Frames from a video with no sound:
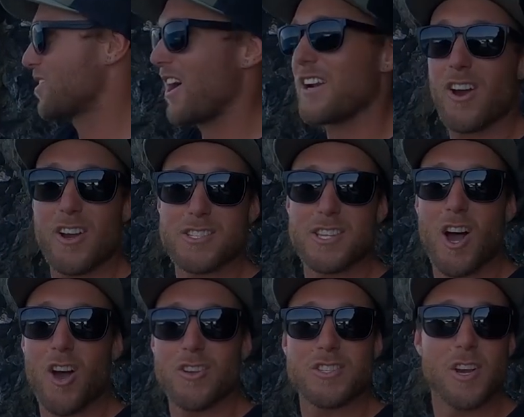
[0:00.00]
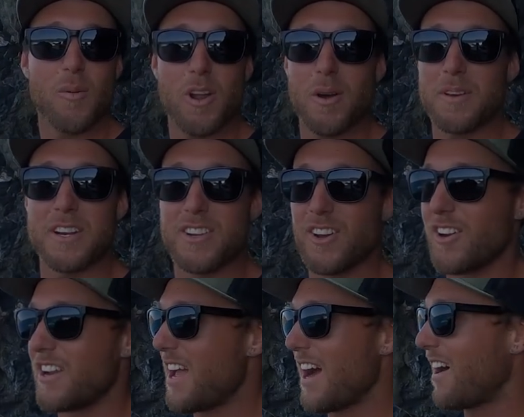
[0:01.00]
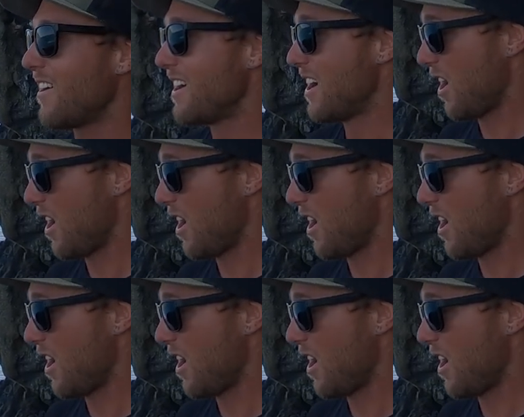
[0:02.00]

the tide goes low. So what I'm gonna do now,